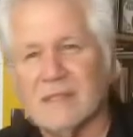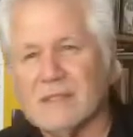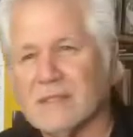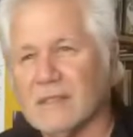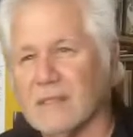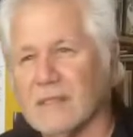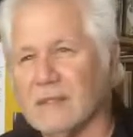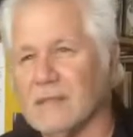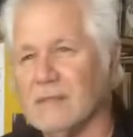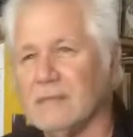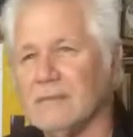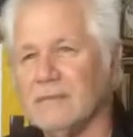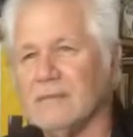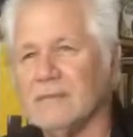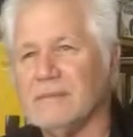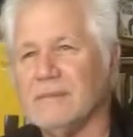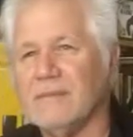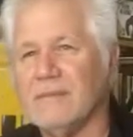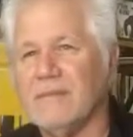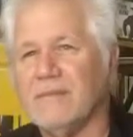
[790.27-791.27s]
So
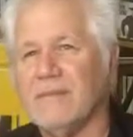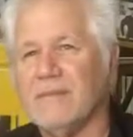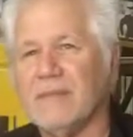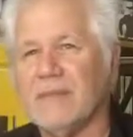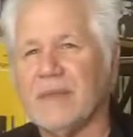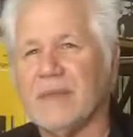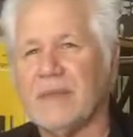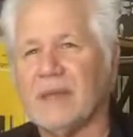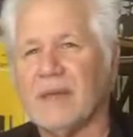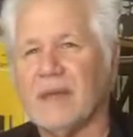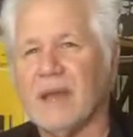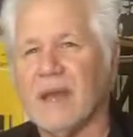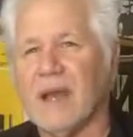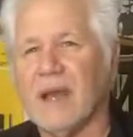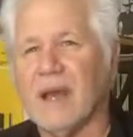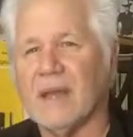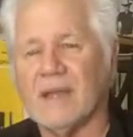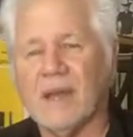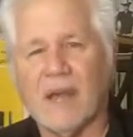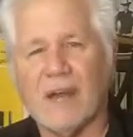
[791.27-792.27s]

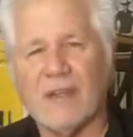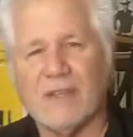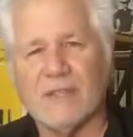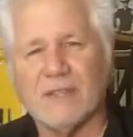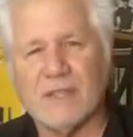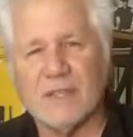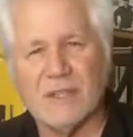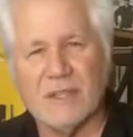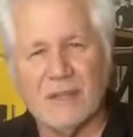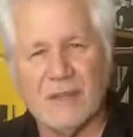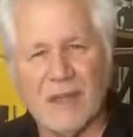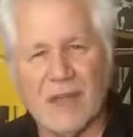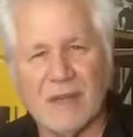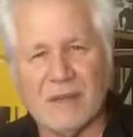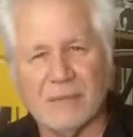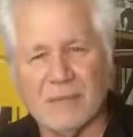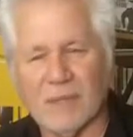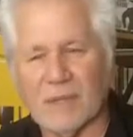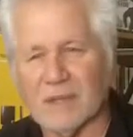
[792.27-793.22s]
not all of us can do that,